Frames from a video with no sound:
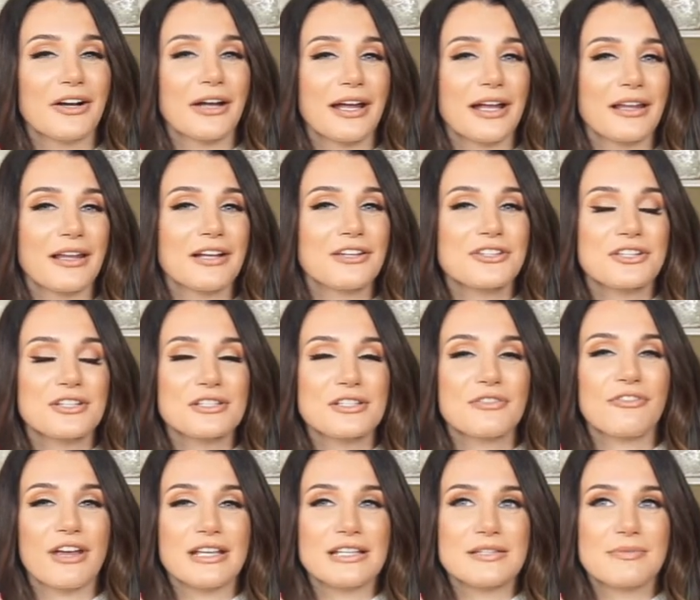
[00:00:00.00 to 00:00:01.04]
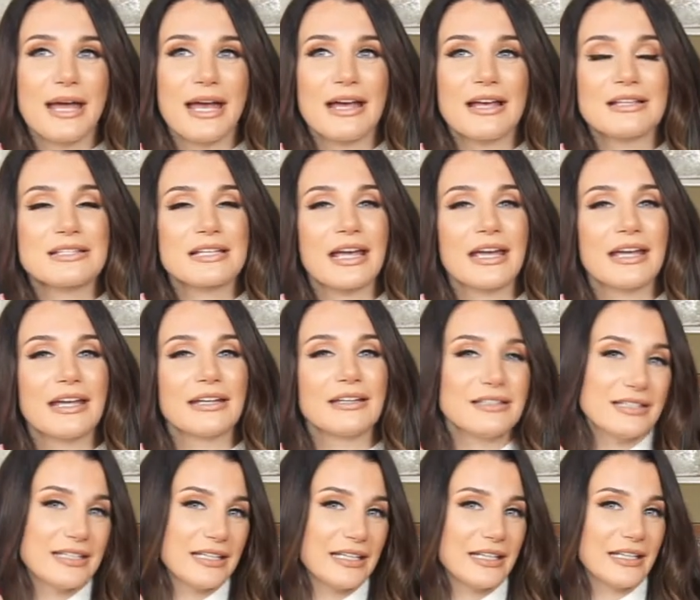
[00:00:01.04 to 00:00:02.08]
okay, let's just face mask and
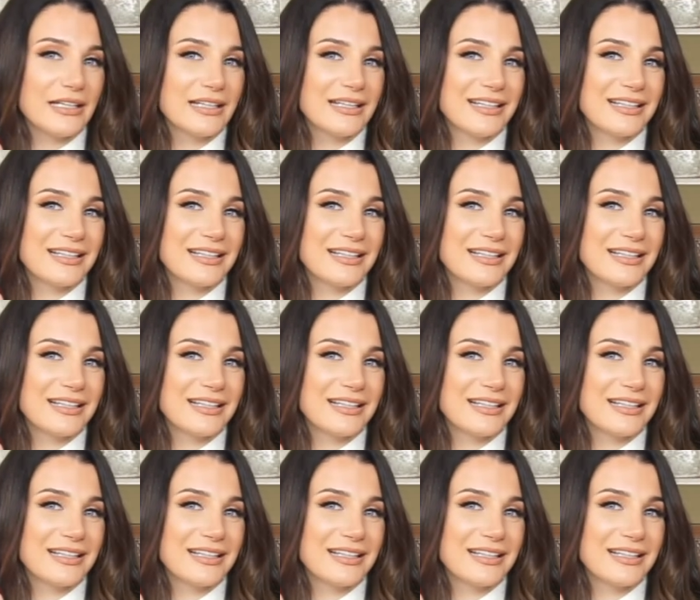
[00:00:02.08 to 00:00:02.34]
tea.